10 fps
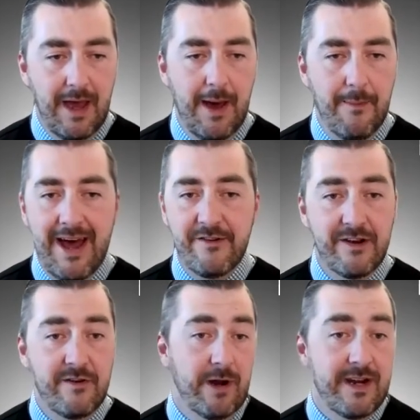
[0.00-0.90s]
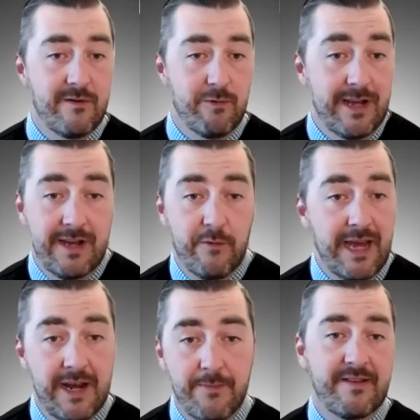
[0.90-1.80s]
imagine 2020 if we
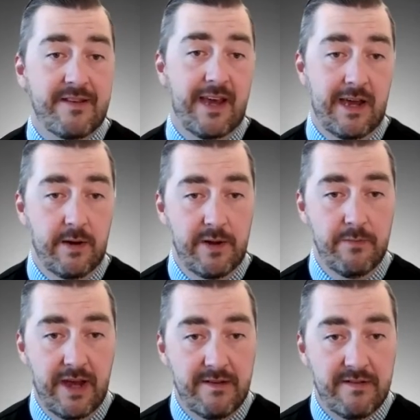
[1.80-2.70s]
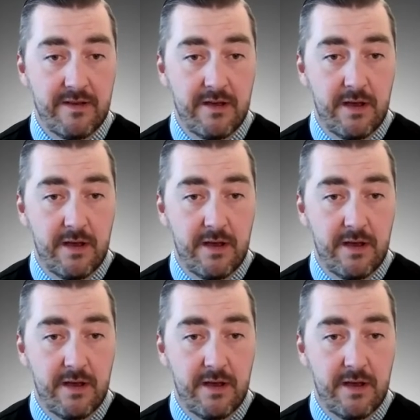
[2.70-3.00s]
had a basic income in place.